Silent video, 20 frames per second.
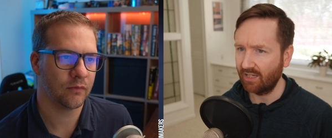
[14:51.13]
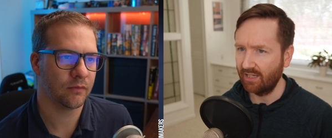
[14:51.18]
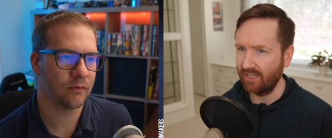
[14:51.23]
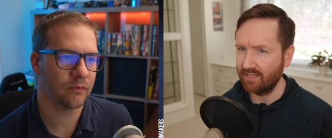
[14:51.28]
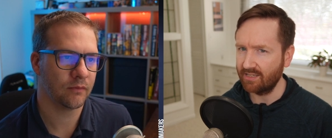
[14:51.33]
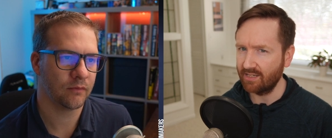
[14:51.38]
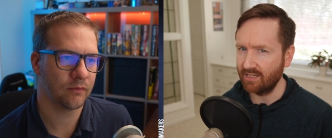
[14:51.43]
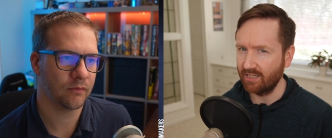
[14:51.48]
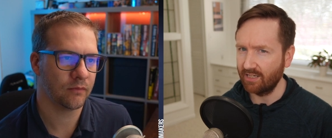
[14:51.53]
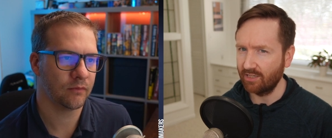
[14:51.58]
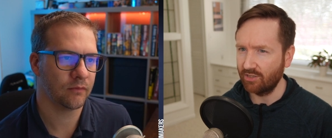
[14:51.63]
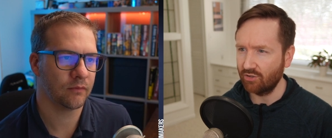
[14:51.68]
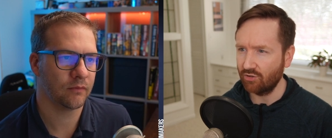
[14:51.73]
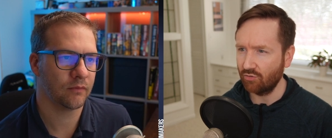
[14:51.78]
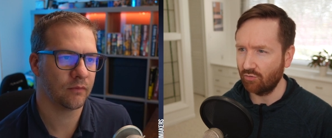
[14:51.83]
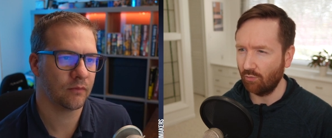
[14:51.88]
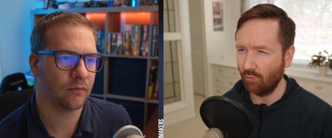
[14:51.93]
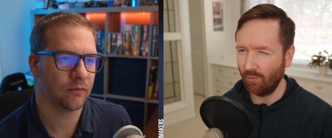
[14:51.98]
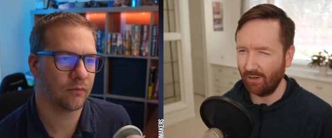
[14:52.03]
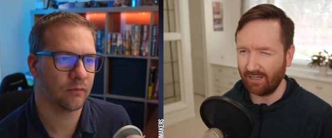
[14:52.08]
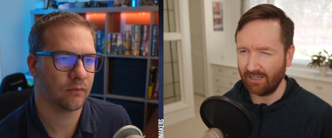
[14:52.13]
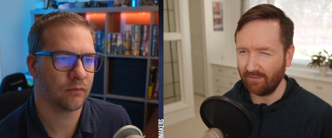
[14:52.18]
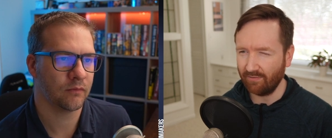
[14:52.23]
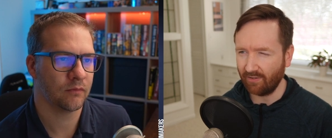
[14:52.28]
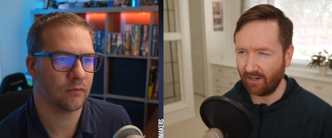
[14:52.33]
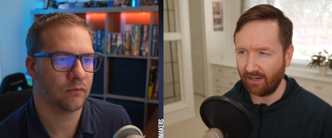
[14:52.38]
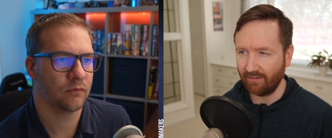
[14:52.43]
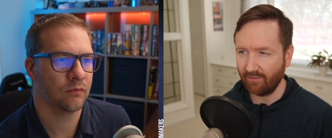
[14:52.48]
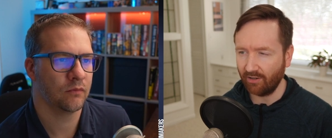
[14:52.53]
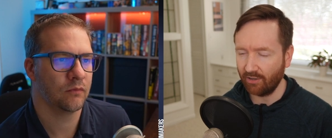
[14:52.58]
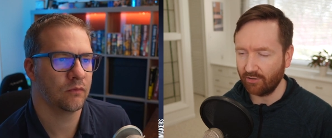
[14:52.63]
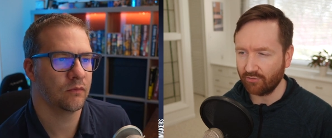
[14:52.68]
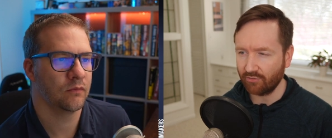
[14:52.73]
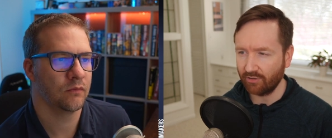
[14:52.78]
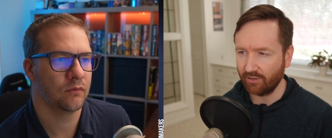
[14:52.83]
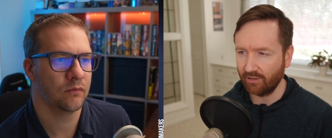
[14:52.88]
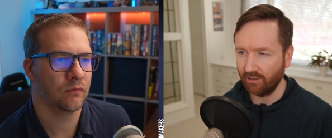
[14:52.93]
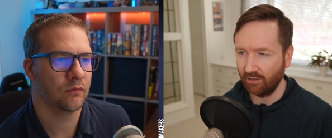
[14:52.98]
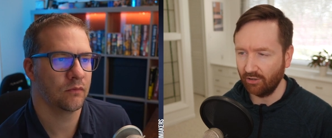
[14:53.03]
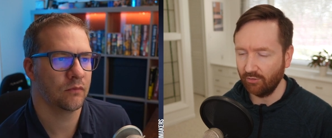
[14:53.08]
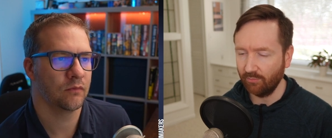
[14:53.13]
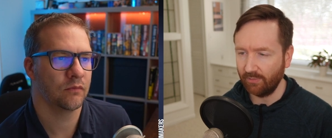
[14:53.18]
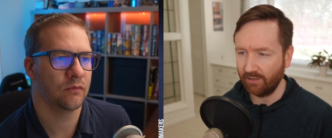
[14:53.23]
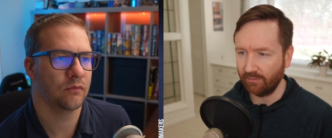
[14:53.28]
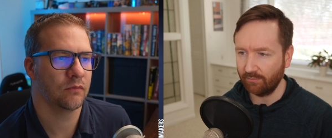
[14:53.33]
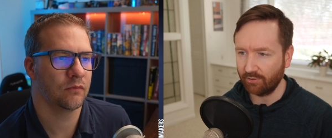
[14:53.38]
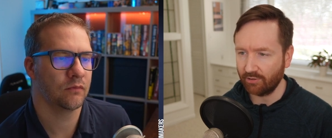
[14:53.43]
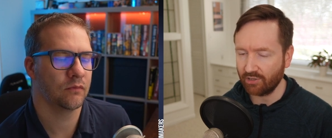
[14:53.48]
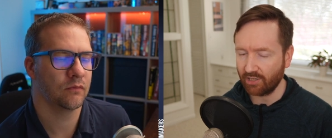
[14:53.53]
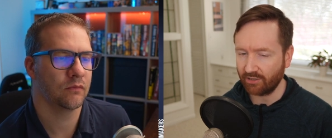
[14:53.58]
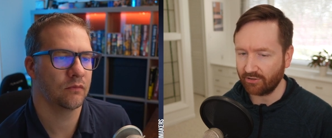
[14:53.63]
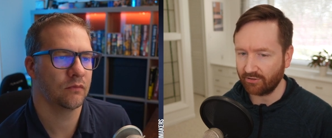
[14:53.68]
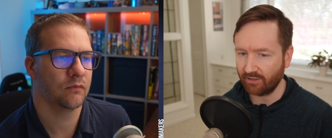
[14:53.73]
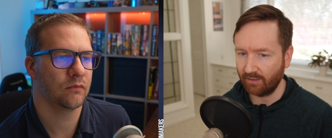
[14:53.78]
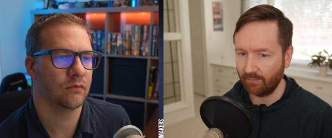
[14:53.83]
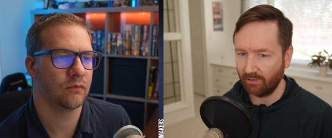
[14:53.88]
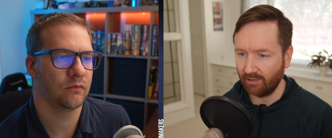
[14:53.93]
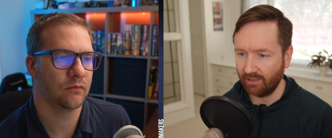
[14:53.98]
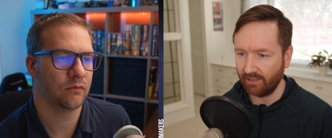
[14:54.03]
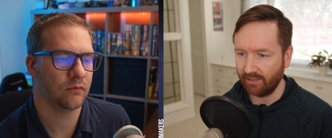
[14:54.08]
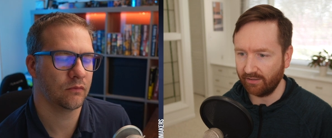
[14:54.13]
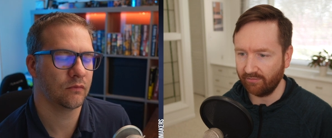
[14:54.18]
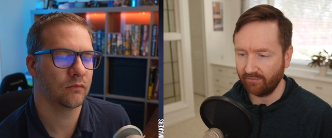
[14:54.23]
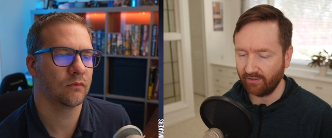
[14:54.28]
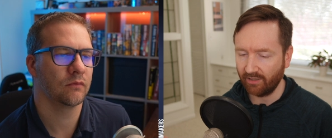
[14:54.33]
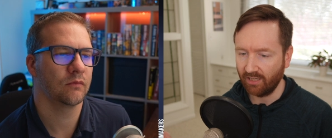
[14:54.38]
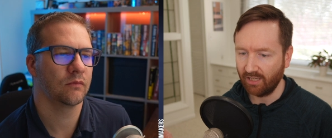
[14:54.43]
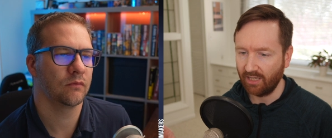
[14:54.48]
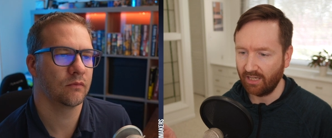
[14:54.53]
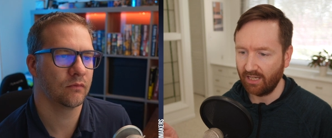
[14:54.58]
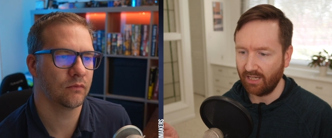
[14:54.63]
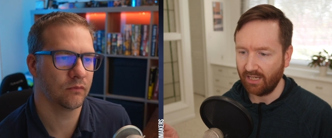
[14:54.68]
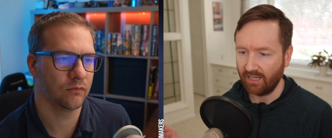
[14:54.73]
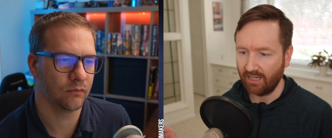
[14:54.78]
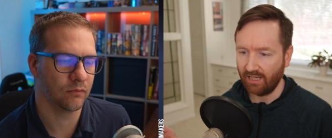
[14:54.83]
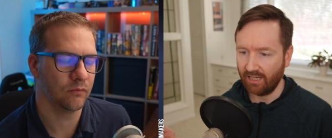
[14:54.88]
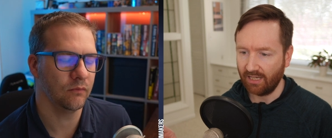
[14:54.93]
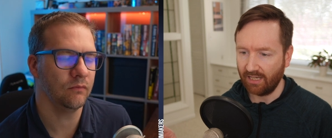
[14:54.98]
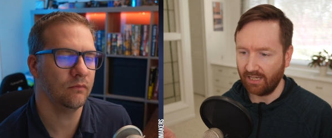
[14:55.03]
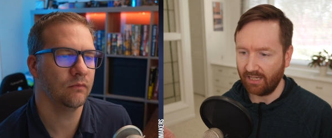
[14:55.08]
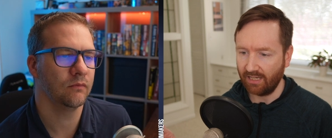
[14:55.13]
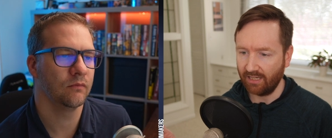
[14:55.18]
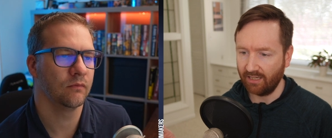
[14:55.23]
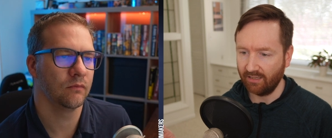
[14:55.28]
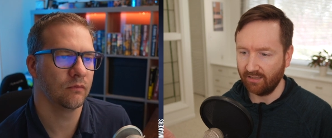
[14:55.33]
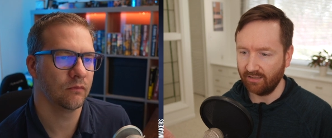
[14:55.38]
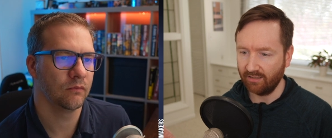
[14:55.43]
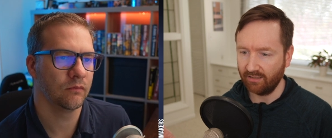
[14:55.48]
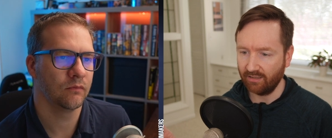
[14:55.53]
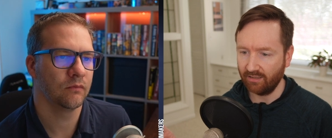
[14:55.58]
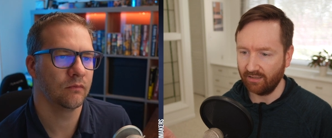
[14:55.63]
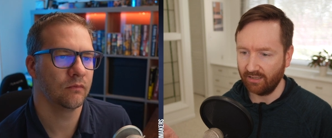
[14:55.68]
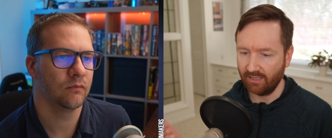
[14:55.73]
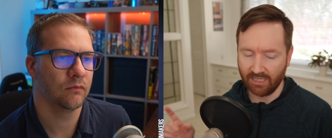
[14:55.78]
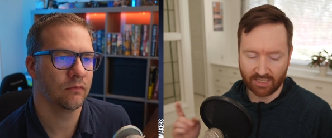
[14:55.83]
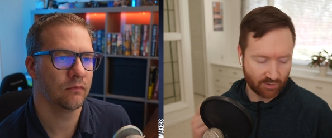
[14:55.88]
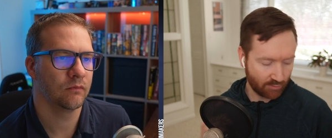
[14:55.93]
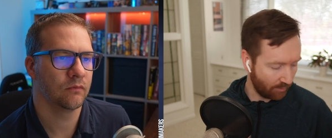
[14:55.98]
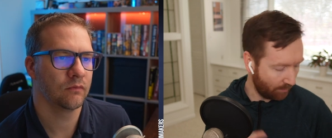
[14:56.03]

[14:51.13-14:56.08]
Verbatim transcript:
Speaker 1: it's a 2500 lumen projector, I believe. Mm-hmm. And it's